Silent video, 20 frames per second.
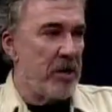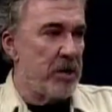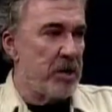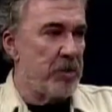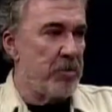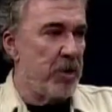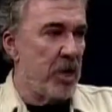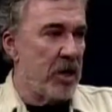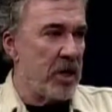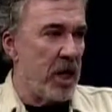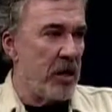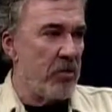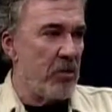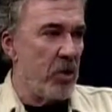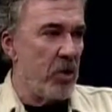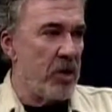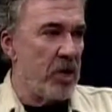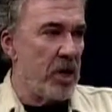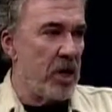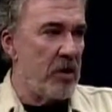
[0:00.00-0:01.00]
of this book, I
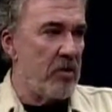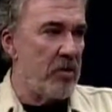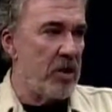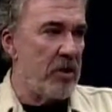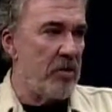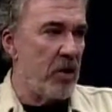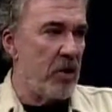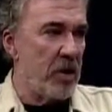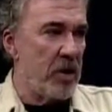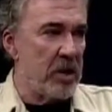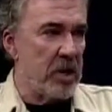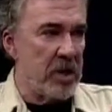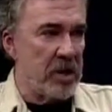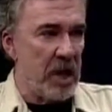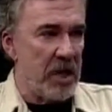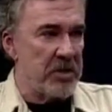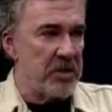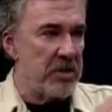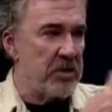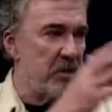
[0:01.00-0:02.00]
wrote it and rewrote it
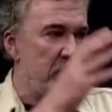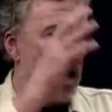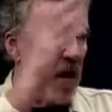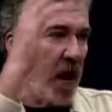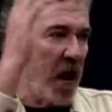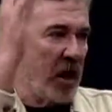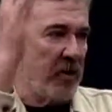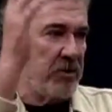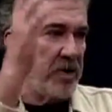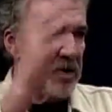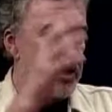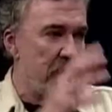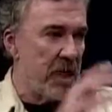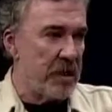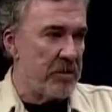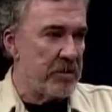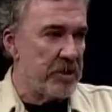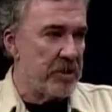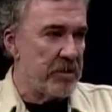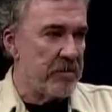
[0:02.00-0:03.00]
100
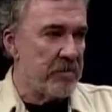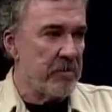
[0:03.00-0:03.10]
times.